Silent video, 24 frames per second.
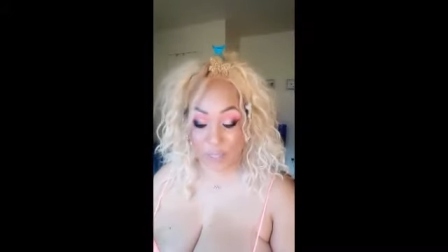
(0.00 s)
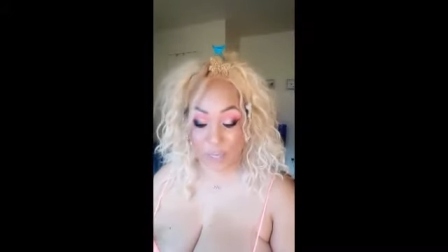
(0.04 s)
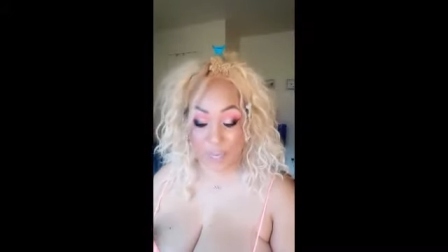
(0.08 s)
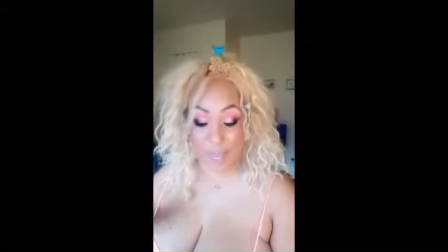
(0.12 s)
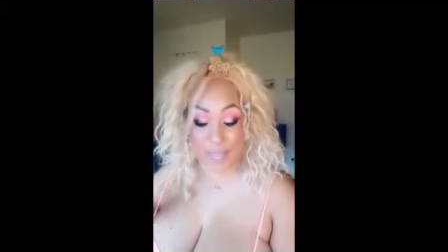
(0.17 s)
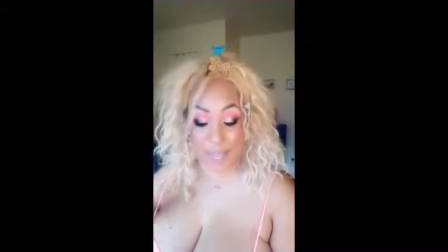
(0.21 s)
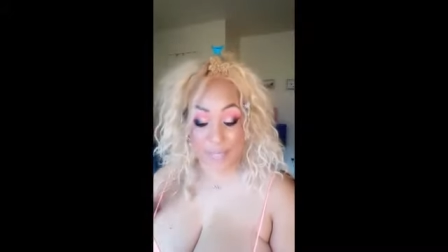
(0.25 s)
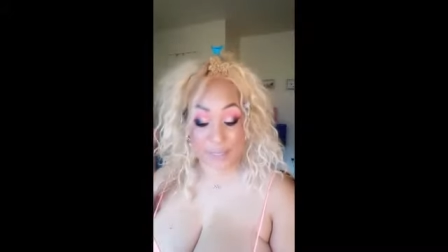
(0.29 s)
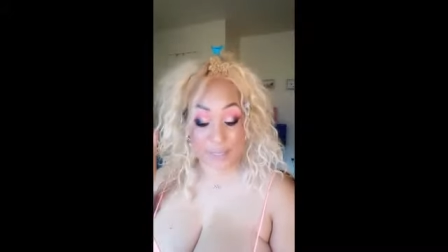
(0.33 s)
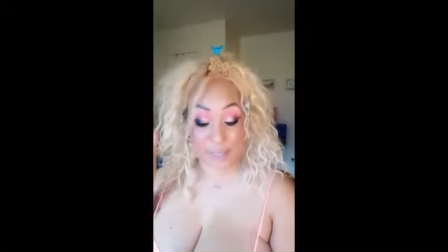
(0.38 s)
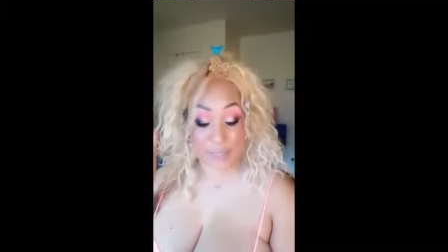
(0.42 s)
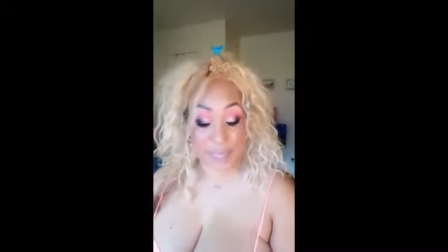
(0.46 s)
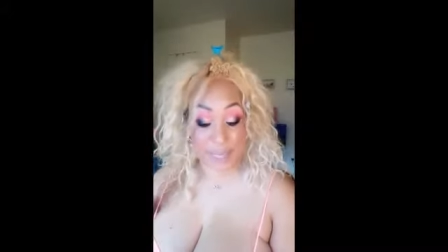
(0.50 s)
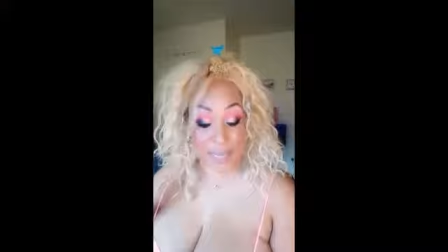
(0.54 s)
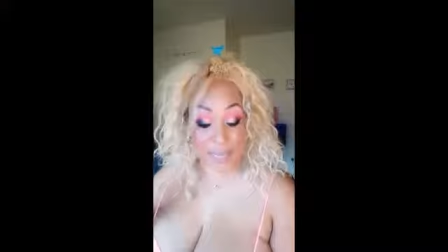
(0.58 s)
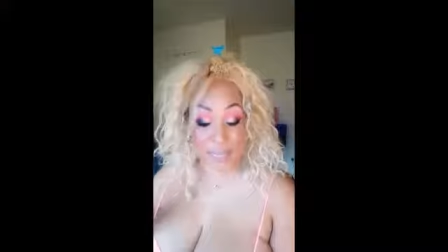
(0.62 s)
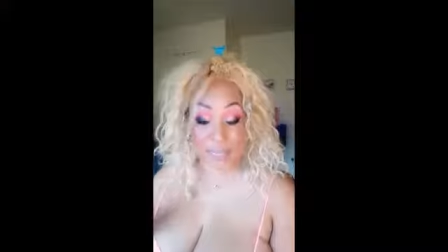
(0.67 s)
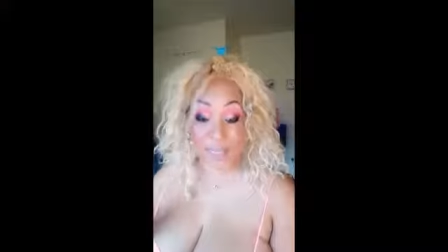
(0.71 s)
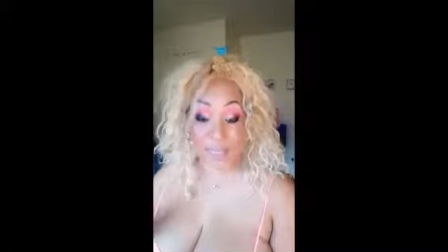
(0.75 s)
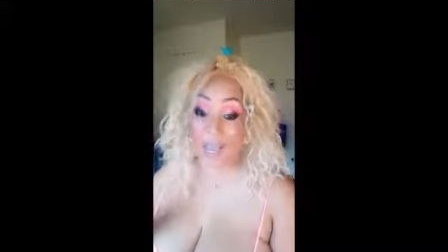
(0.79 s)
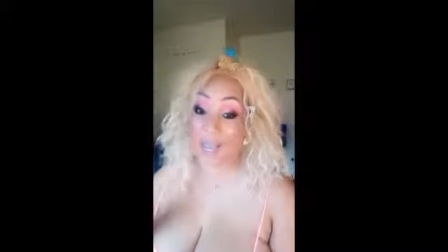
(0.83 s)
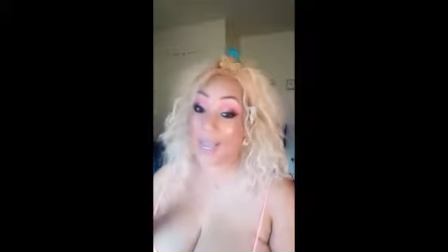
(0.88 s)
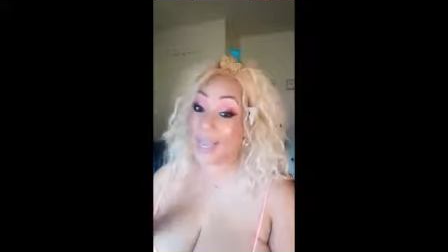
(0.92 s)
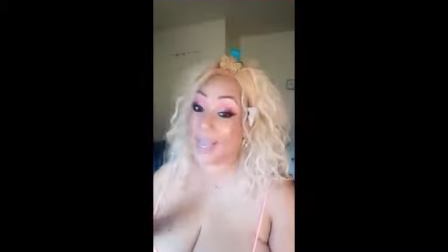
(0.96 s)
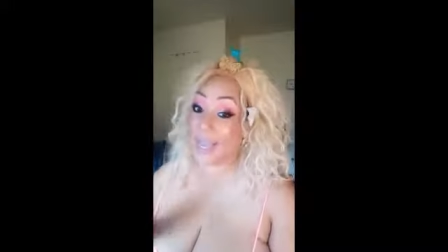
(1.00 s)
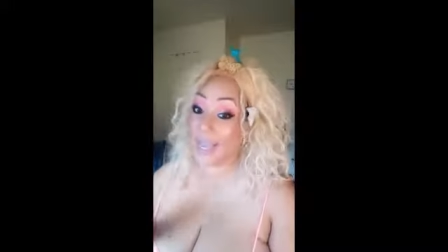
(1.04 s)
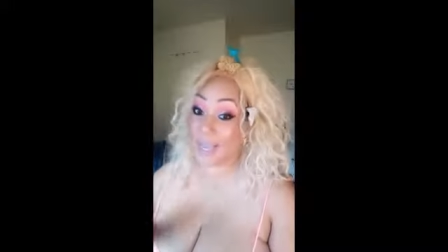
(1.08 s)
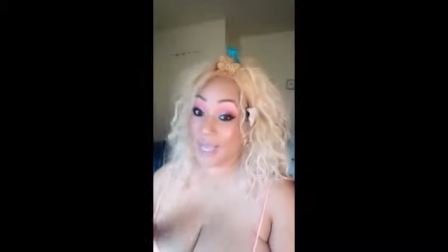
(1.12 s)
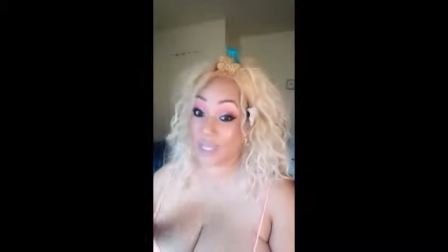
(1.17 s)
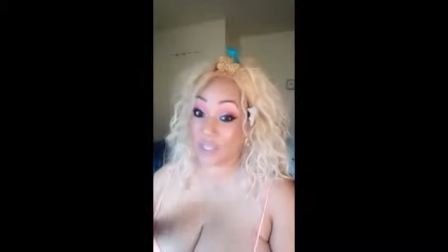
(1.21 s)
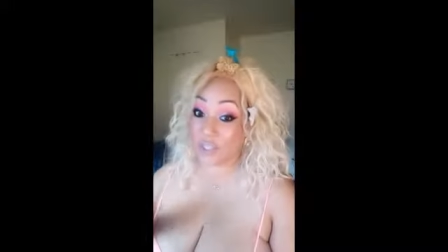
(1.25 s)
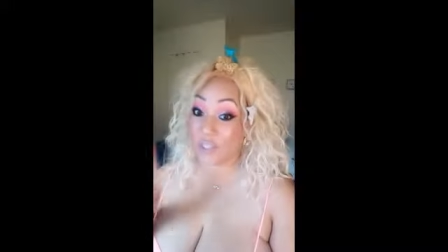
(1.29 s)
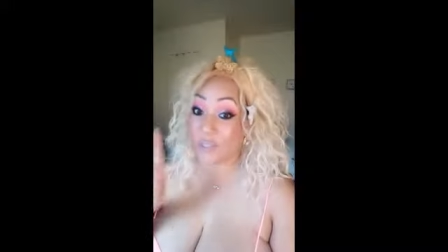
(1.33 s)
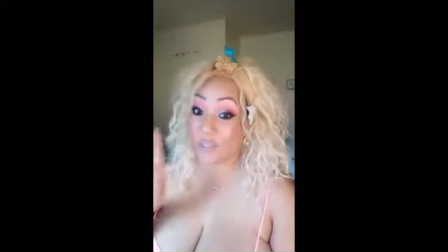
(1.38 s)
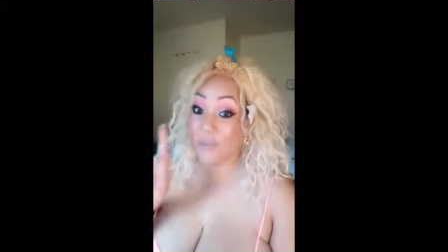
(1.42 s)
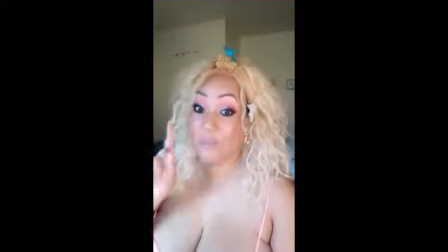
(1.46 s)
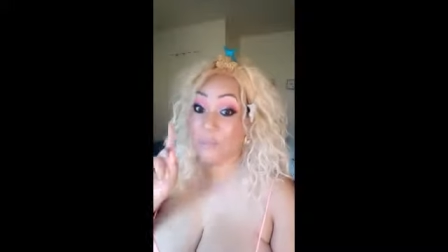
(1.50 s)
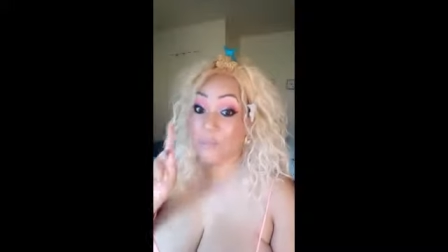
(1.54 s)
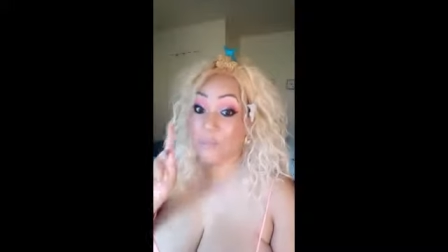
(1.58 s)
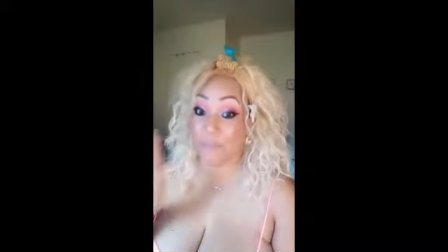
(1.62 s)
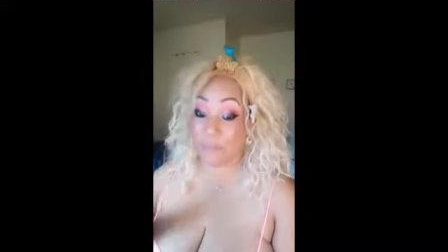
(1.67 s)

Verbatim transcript: It has anti aging